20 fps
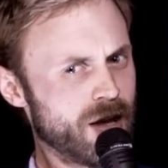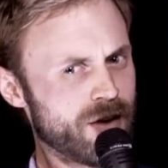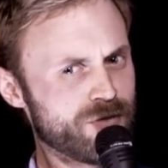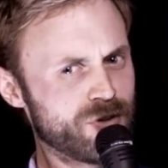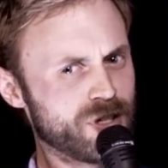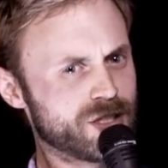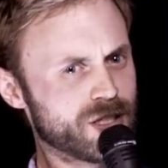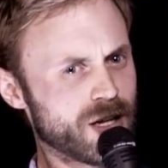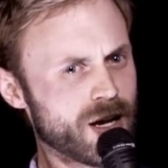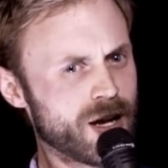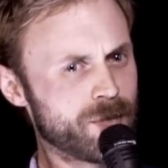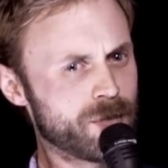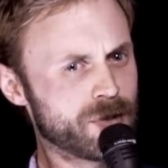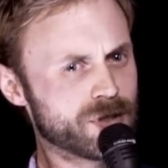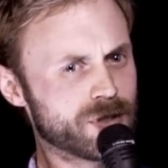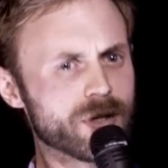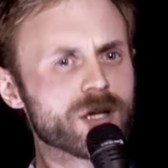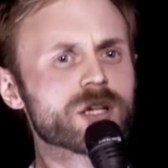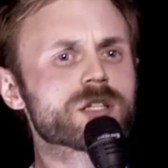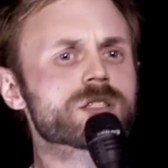Every time,
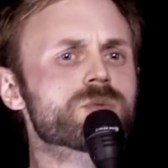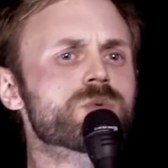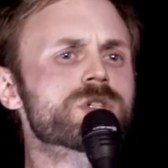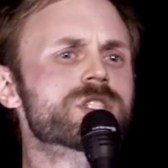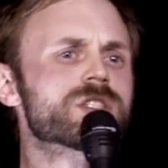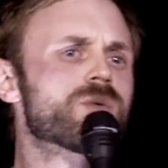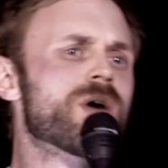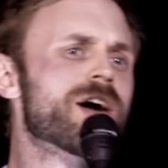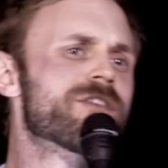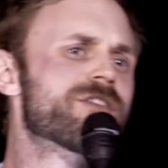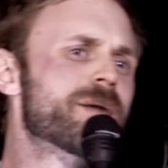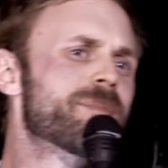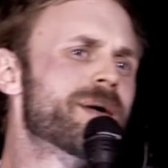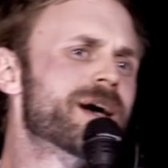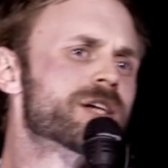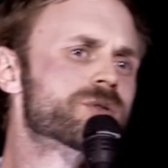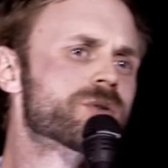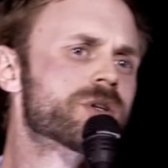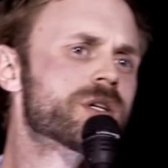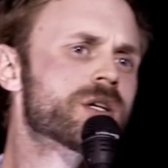it's what's the Wi-Fi
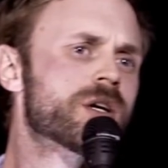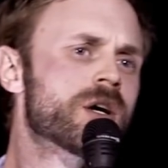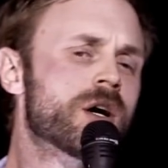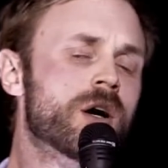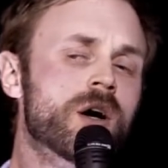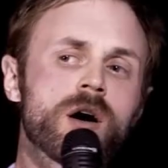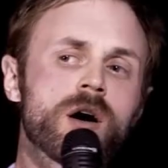password?